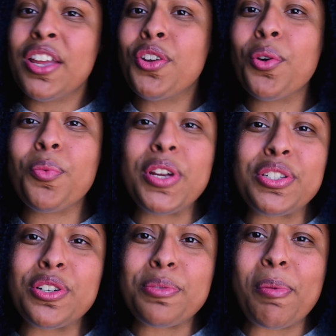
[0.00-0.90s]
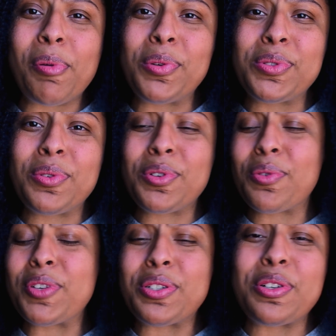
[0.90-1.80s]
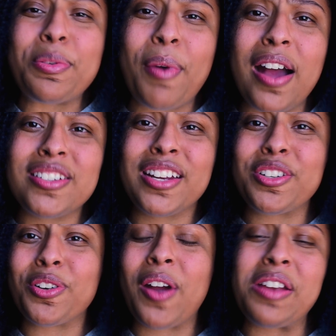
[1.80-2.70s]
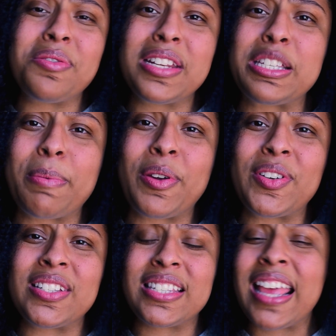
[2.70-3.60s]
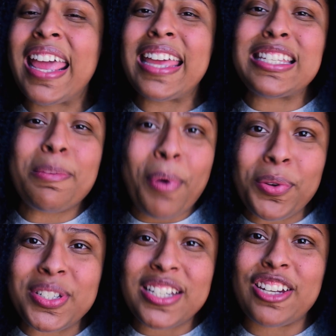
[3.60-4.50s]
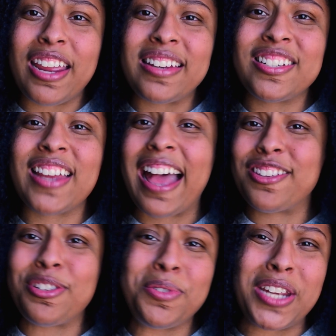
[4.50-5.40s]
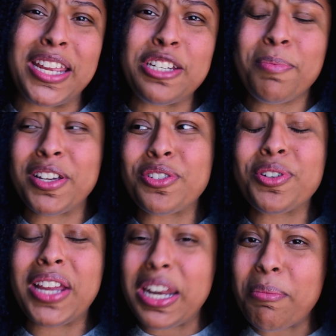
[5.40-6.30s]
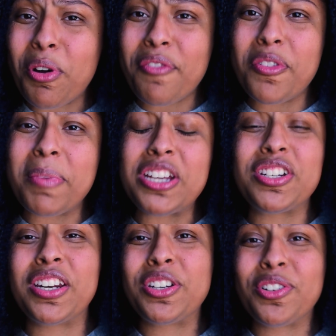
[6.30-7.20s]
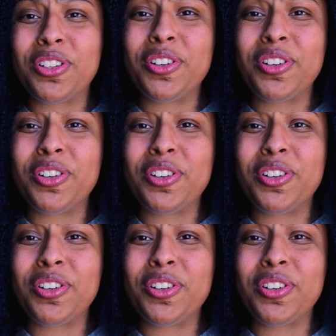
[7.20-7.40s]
Your research proposal, your research project, your graduate experience is supposed to change as you change because you're getting more information and you're